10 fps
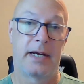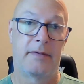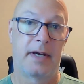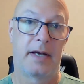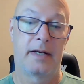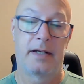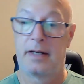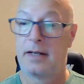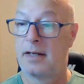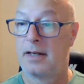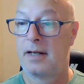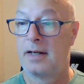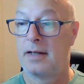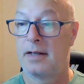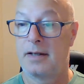have that.
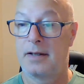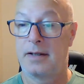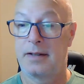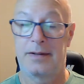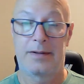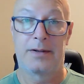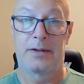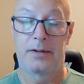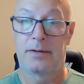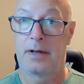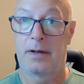There